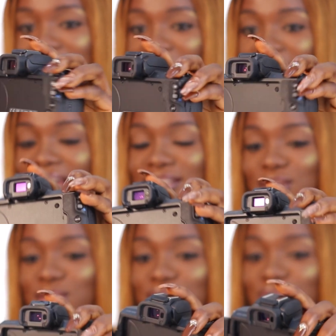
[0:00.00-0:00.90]
I can
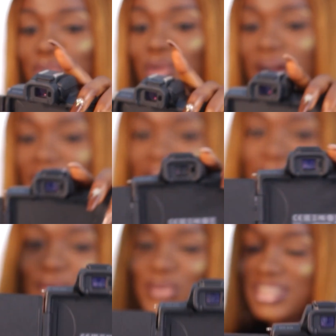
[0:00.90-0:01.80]
just vlog, I
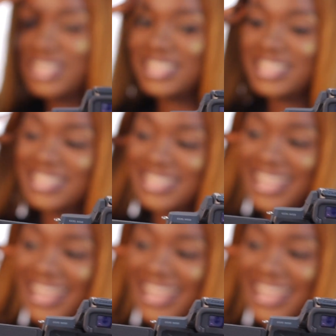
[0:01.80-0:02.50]
can hold this